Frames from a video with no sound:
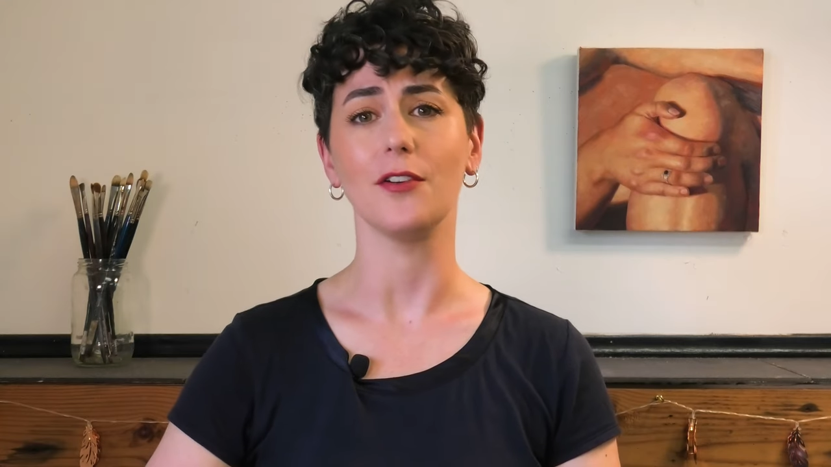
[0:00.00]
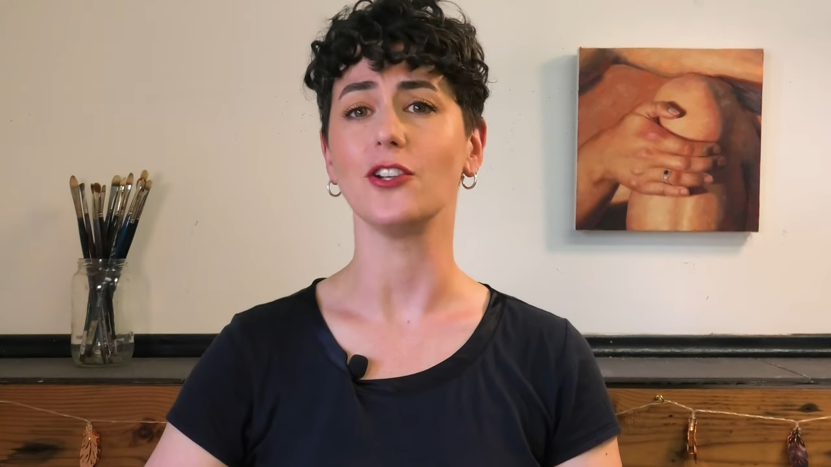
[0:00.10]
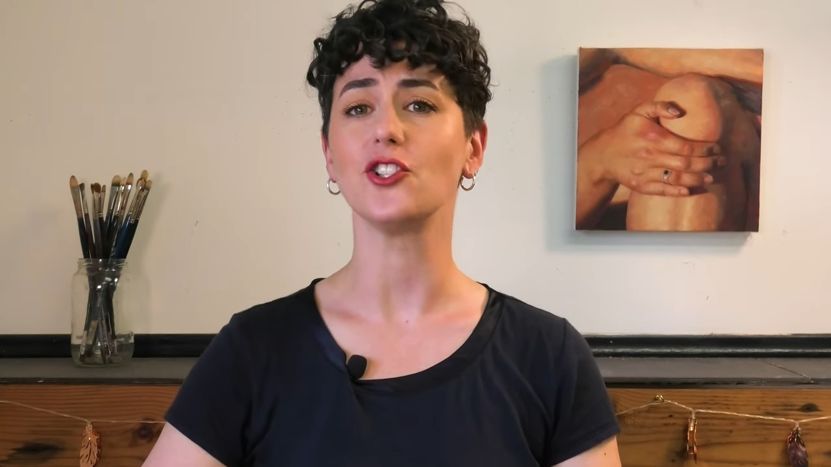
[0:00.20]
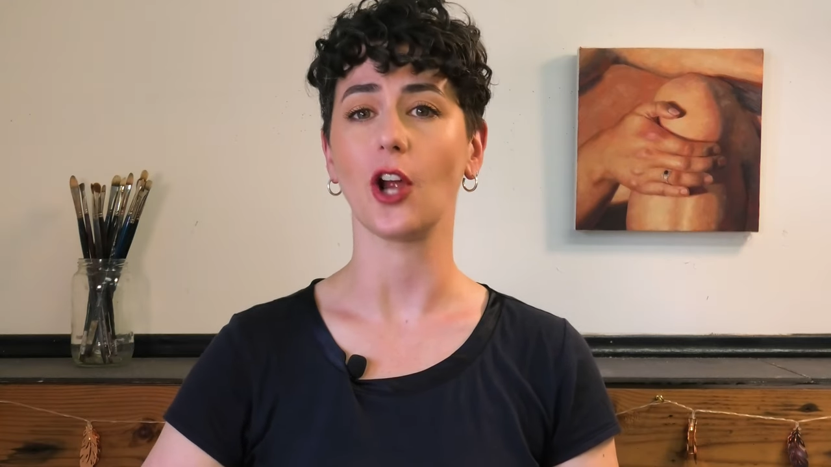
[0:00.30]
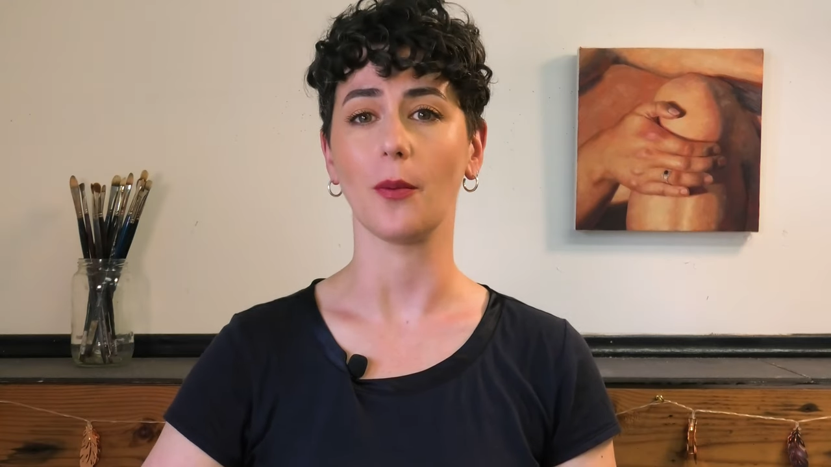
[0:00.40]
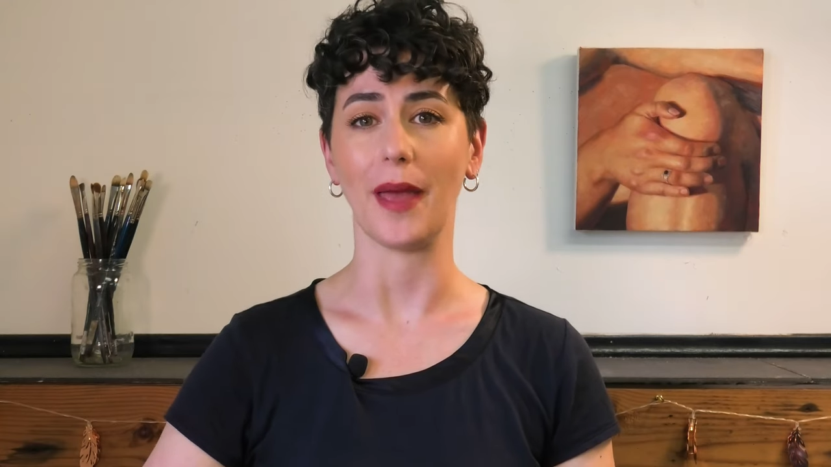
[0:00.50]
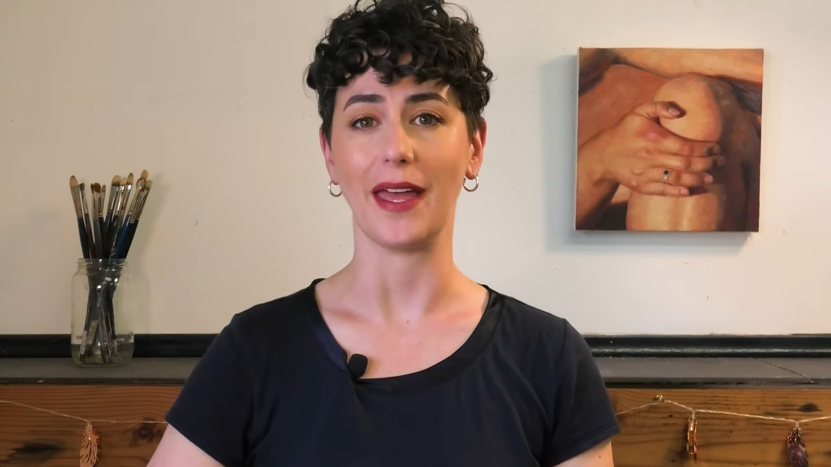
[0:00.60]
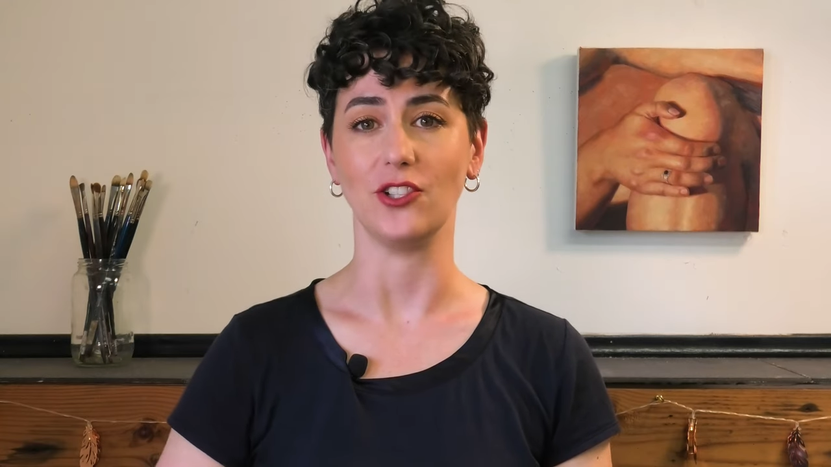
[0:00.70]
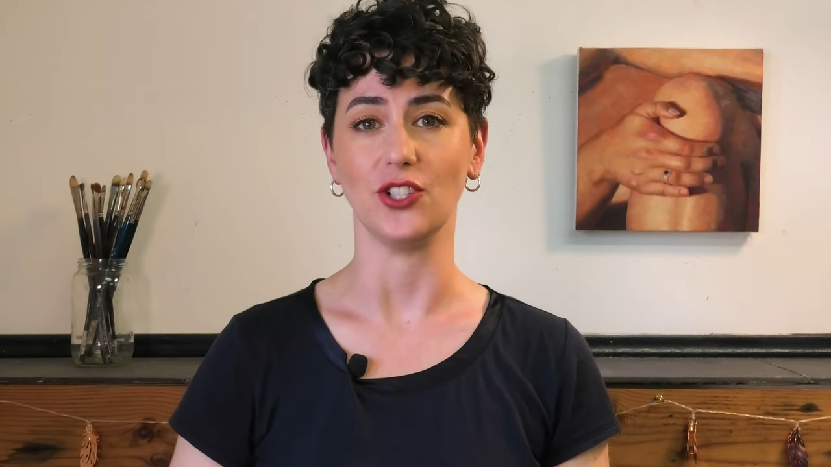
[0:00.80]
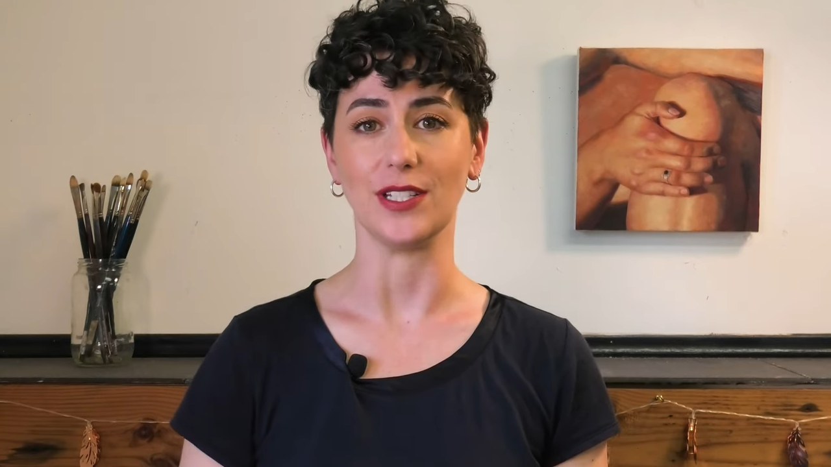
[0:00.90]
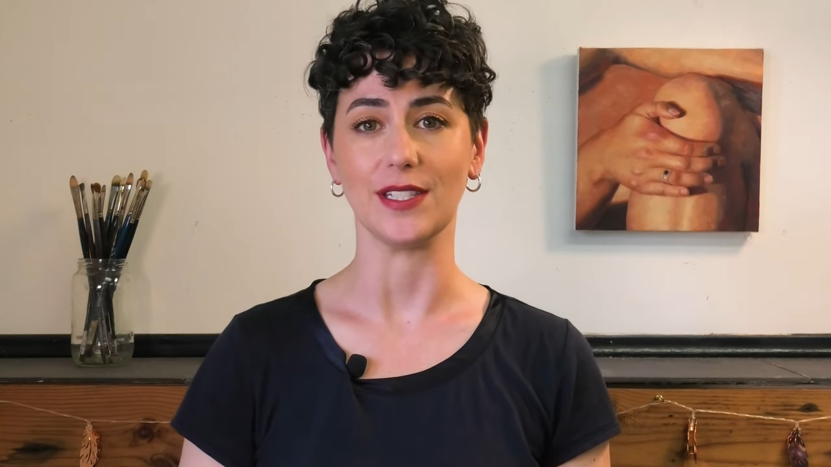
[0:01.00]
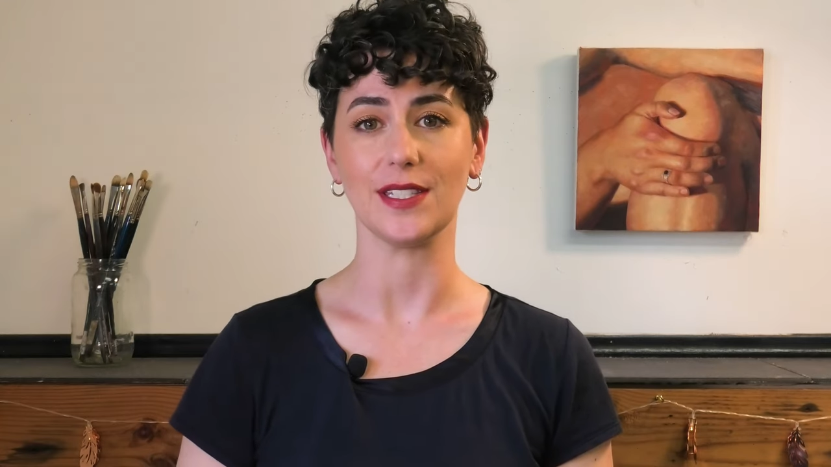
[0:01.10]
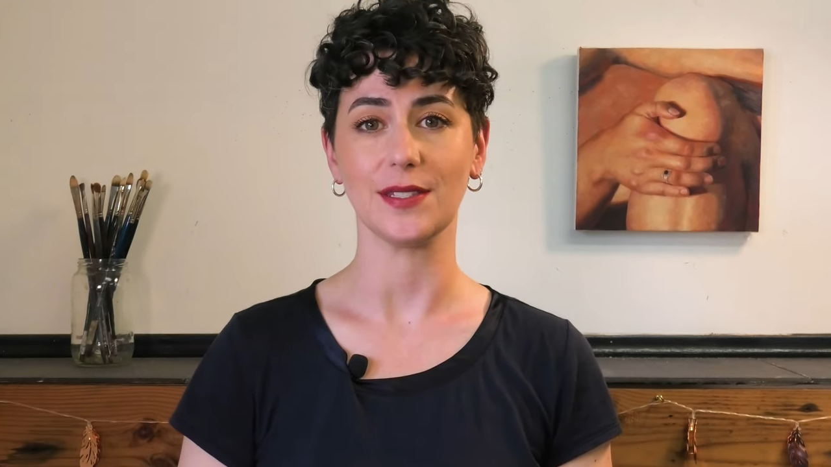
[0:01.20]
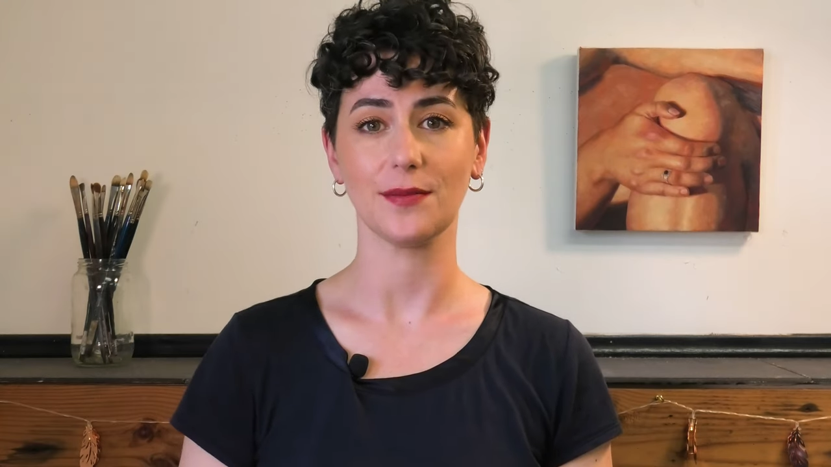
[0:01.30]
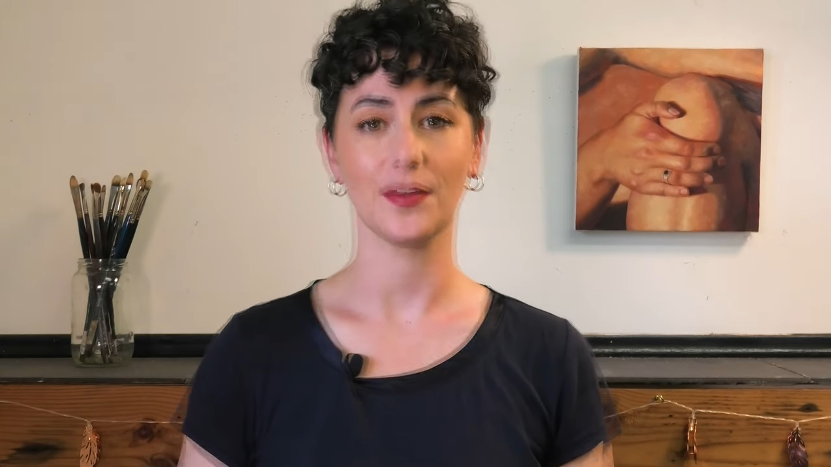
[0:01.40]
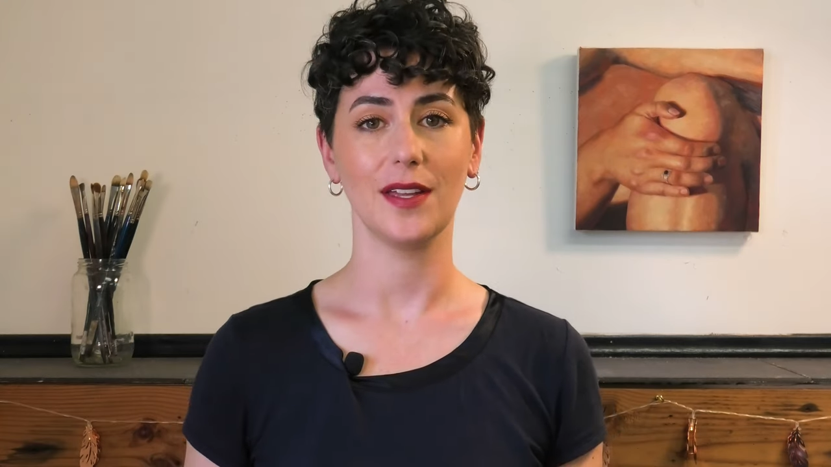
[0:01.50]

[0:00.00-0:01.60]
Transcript: very sharp edges.